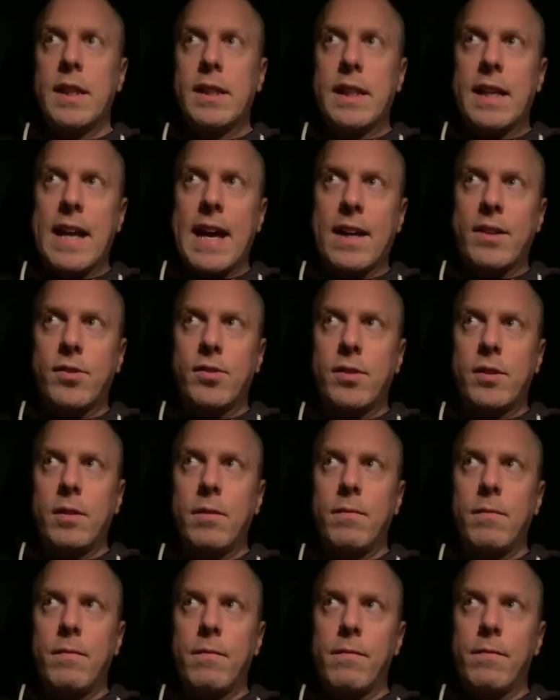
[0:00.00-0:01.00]
in the next
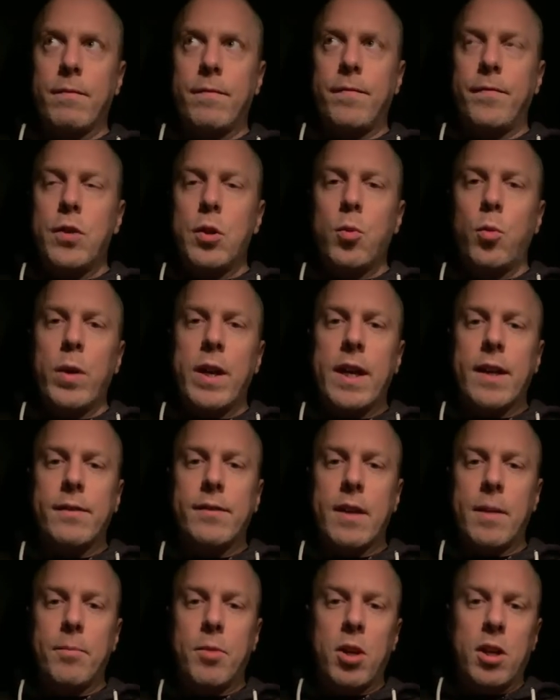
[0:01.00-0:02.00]
few
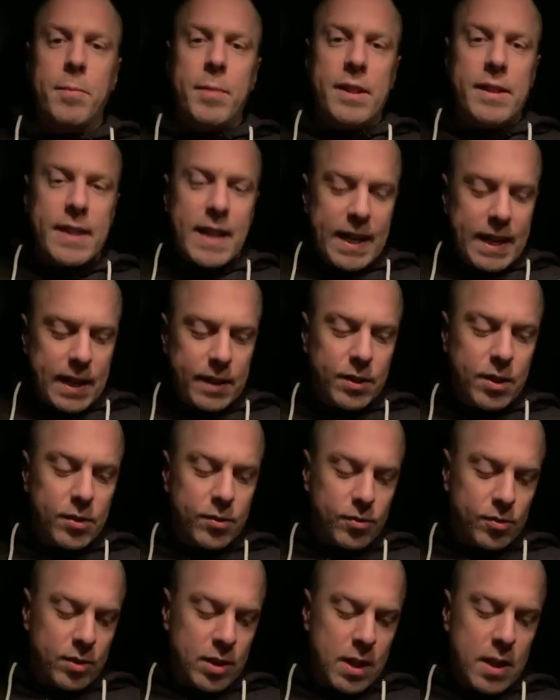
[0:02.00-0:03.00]
weeks I'm going to be taking
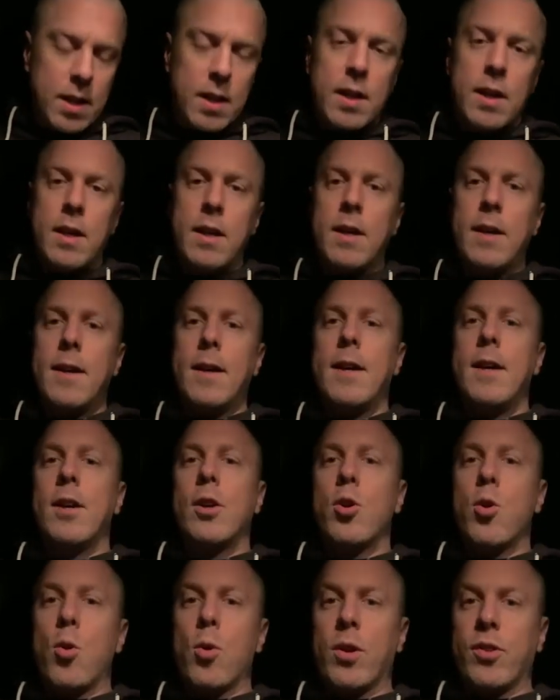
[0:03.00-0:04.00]
this
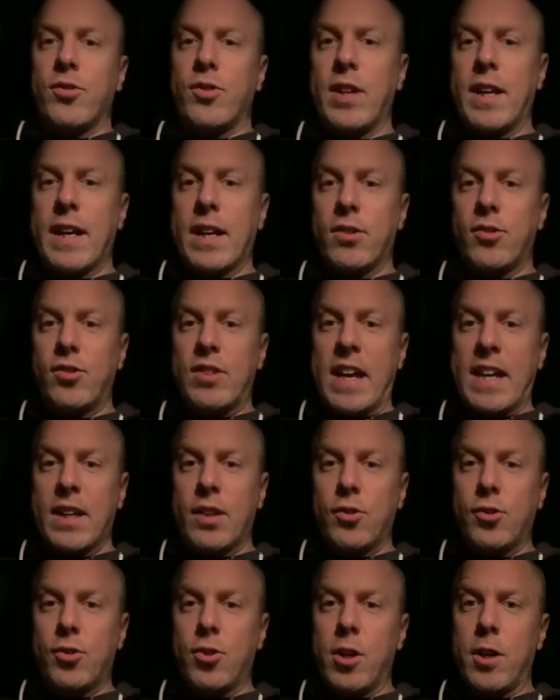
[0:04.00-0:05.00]
course to get a
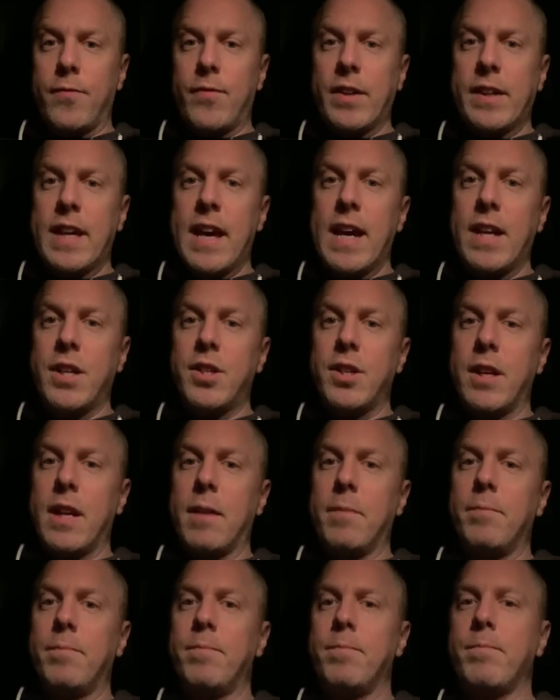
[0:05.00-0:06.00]
second certification.
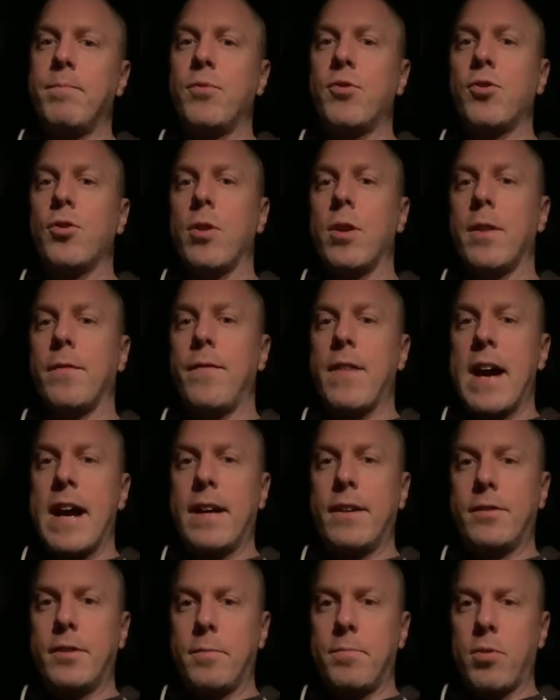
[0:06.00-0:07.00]
I'm certified
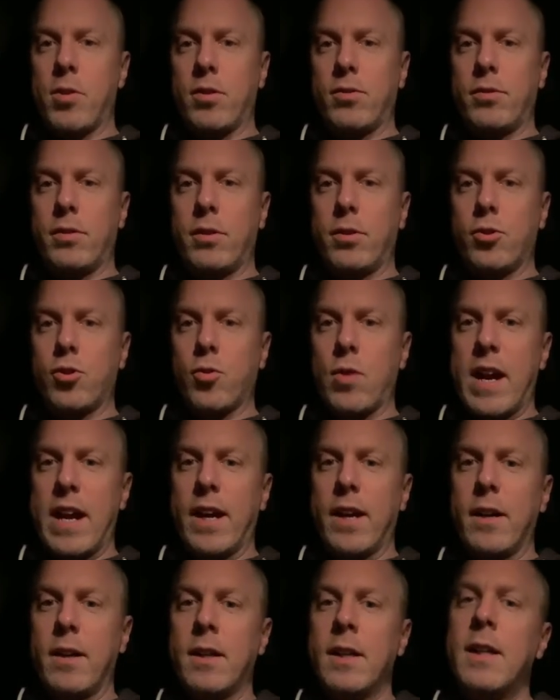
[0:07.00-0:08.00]
as a personal
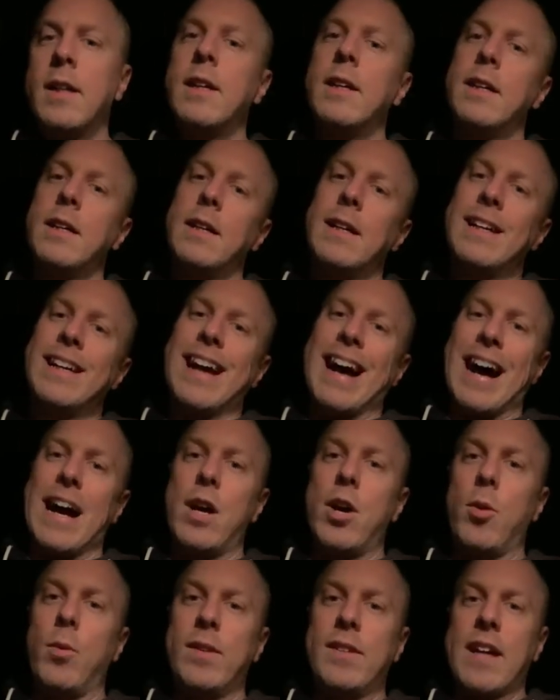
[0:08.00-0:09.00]
trainer. I
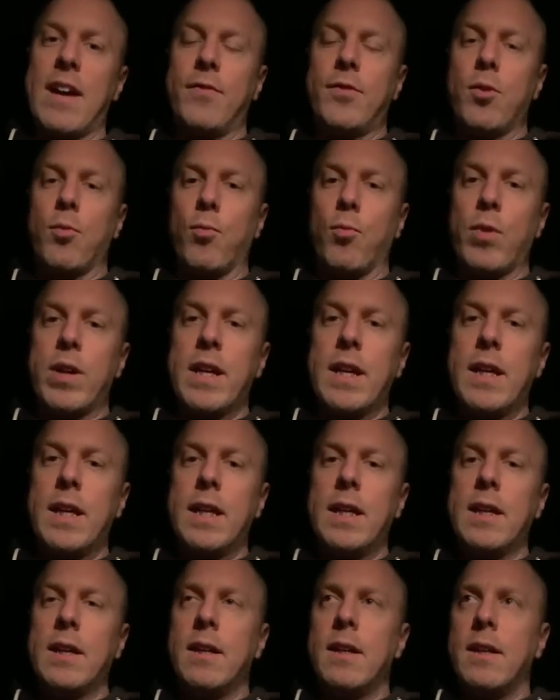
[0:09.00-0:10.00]
always have to
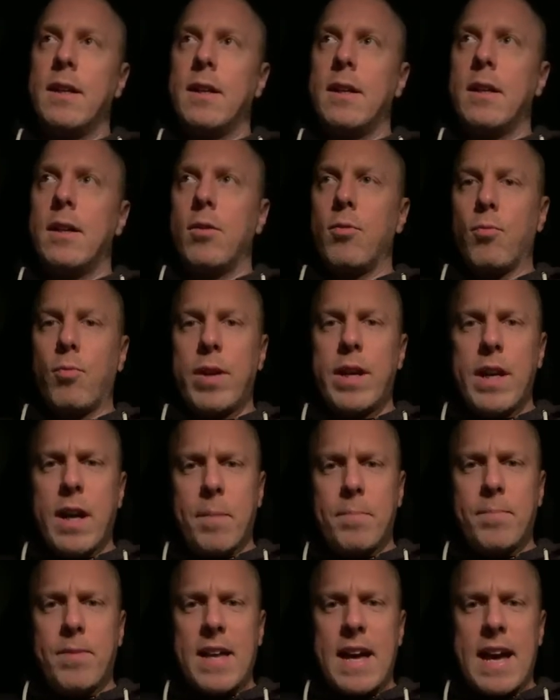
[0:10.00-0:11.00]
re re
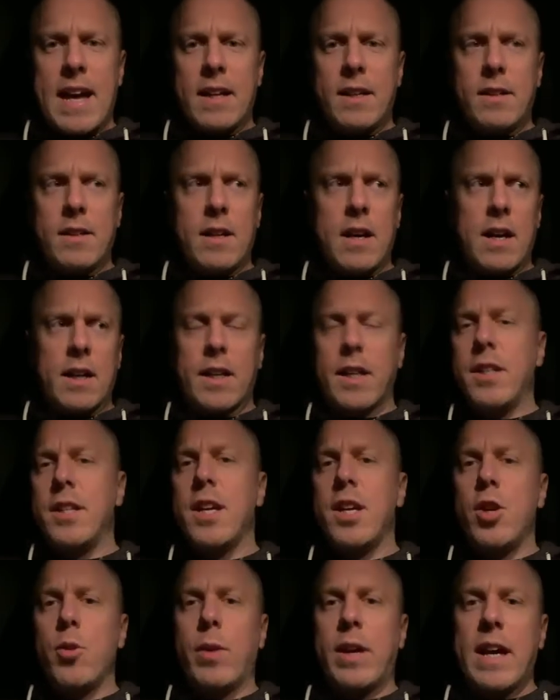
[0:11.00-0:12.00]
up that uh,
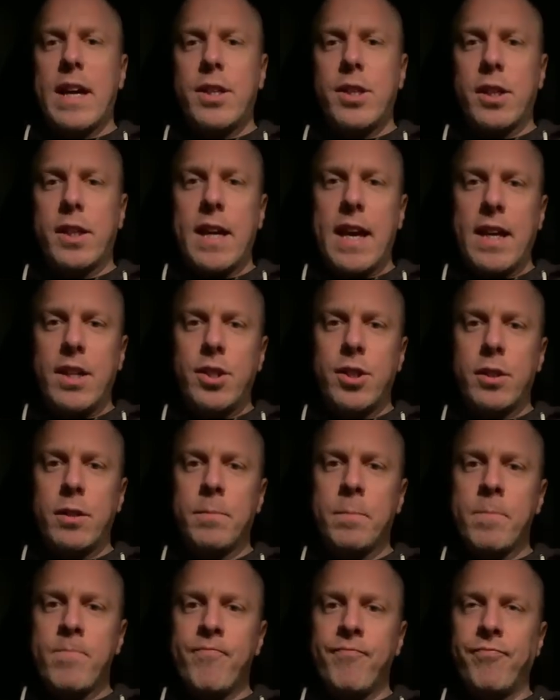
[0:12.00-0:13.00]
continuing
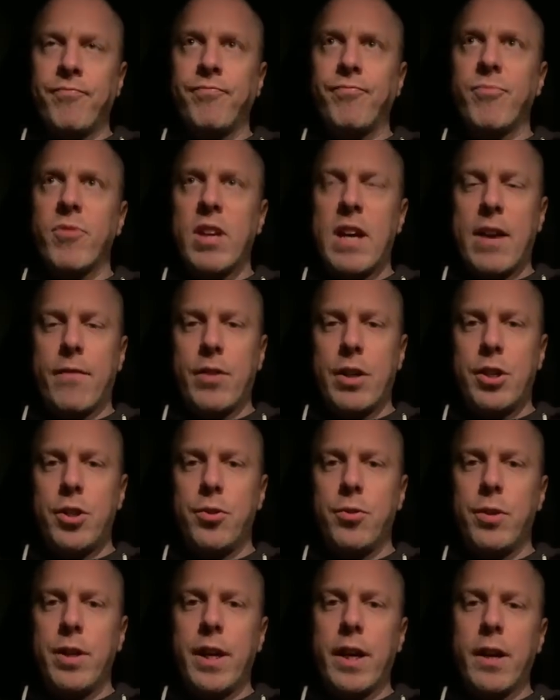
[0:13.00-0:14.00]
education every
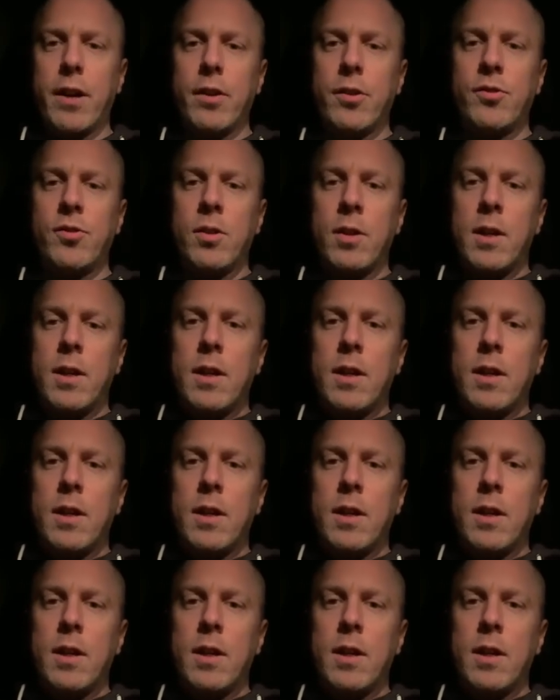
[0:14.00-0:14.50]
two years.